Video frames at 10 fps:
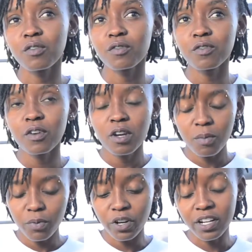of
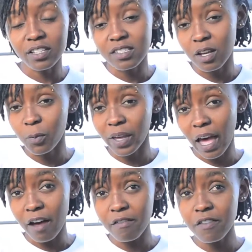products that we
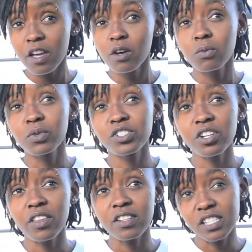have,
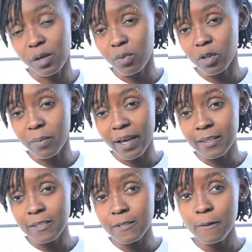which are the table
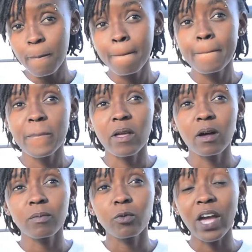mats,
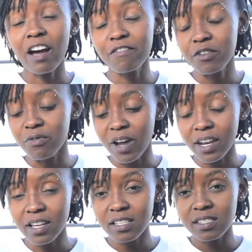um, we have the
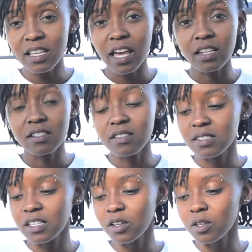runners and the
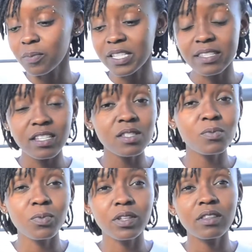single pieces
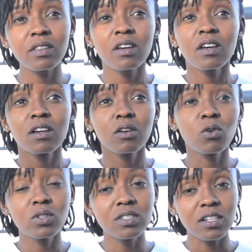with
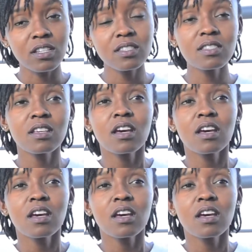coasters